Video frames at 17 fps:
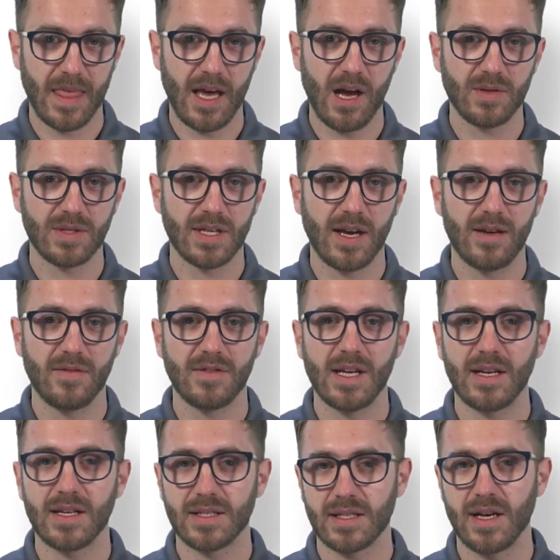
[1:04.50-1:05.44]
Outside of
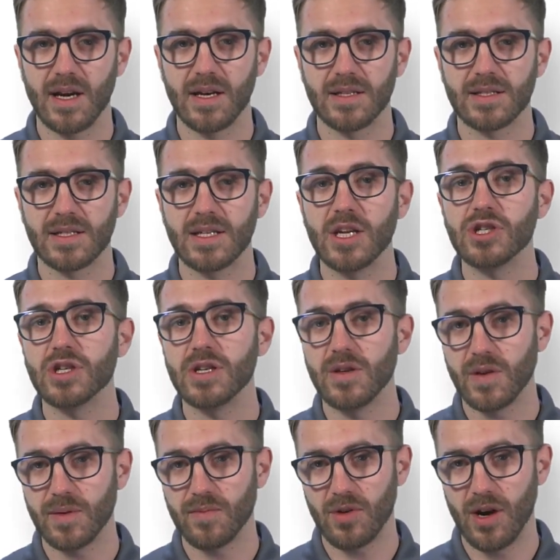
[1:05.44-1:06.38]
data science and
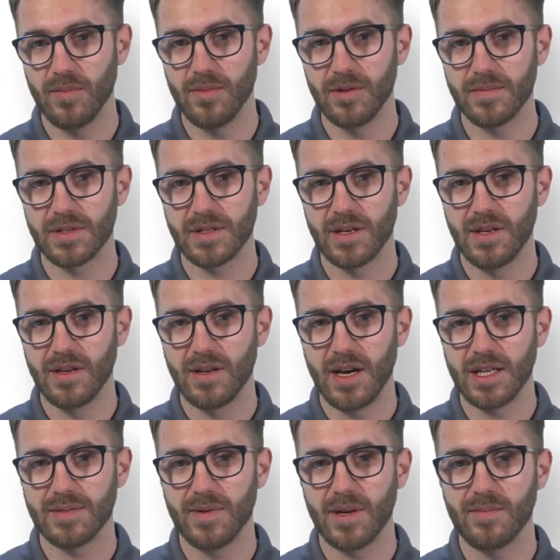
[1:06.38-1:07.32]
engineering problems,
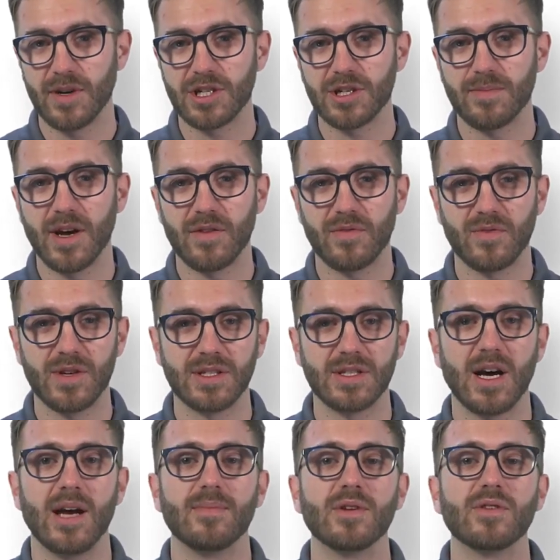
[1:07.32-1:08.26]
I spend much of my free
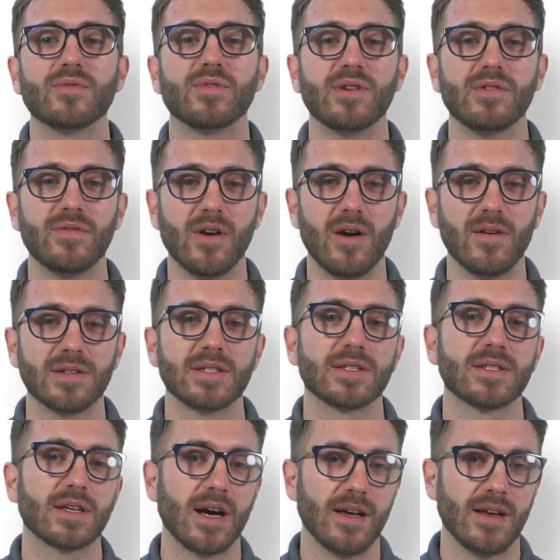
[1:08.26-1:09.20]
time in free fall as
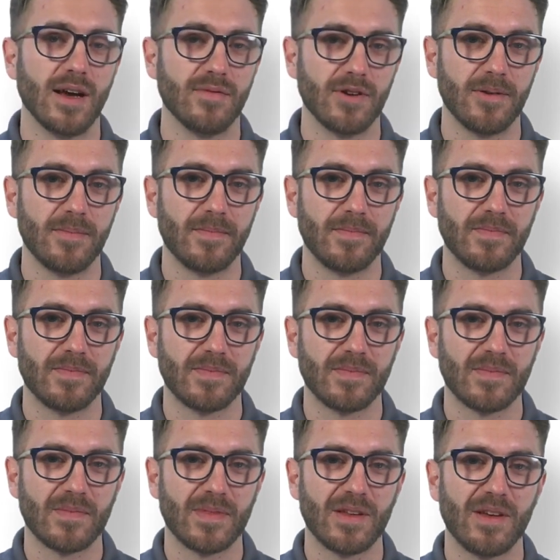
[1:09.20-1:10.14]
a skydiver.
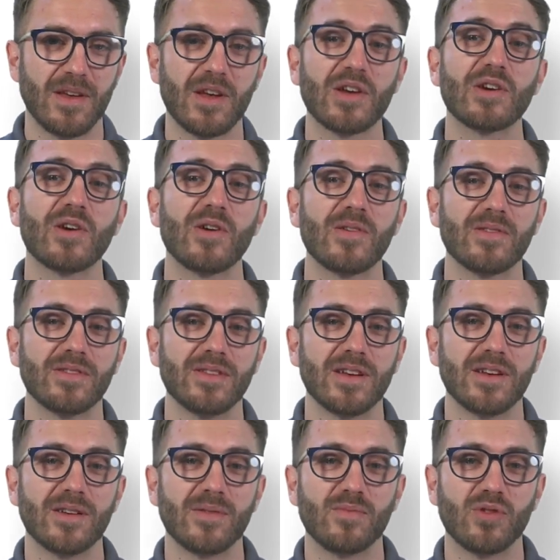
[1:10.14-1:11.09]

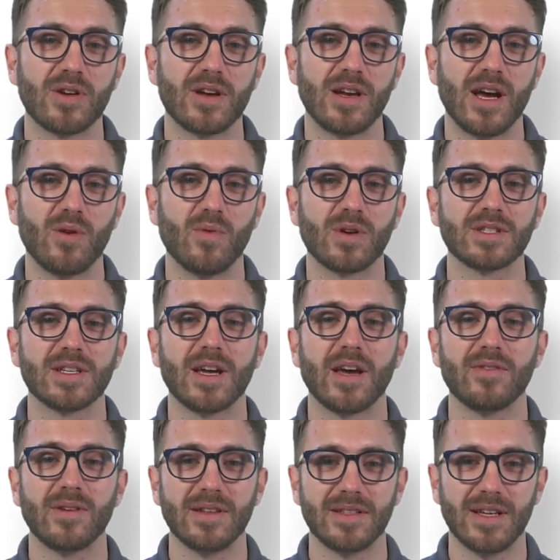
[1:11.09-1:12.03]
Currently, Brooke and I work
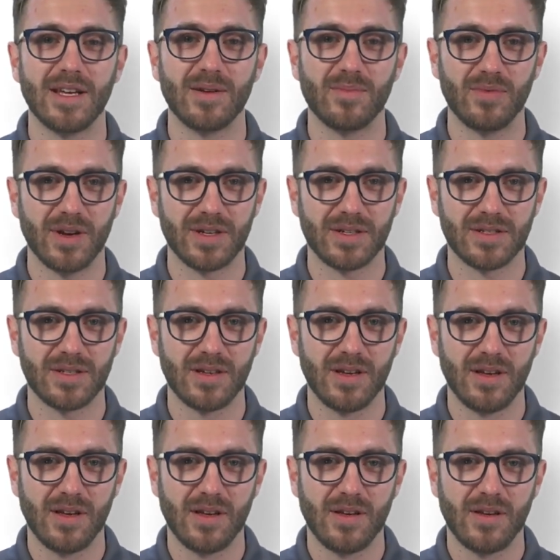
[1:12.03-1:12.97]
together at Databricks,
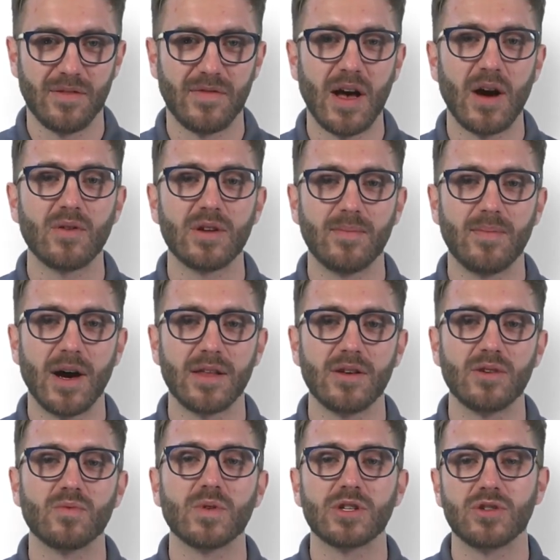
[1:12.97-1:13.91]
founded by
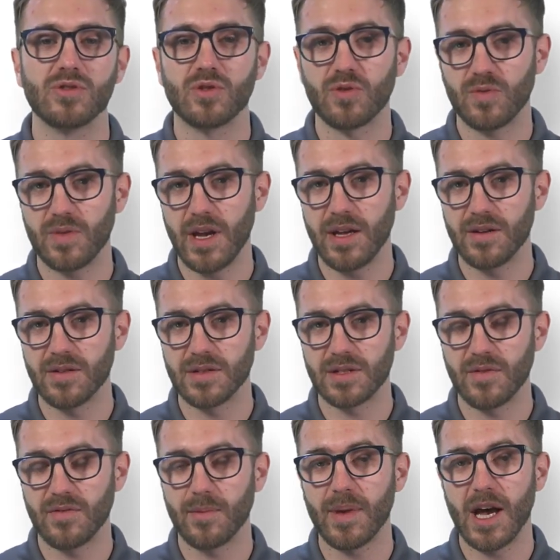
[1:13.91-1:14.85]
the original
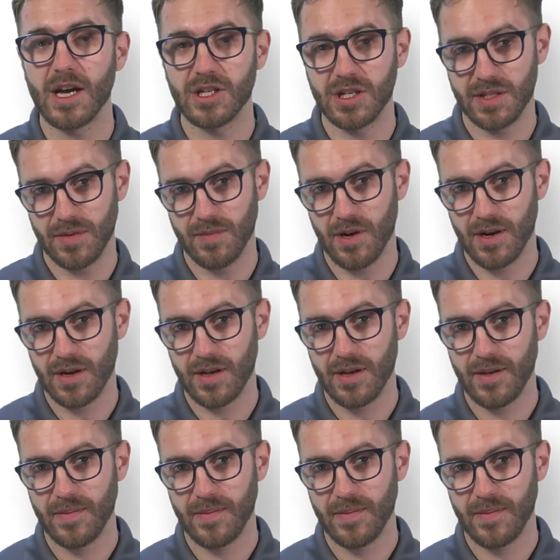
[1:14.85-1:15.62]
creators of Apache Spark.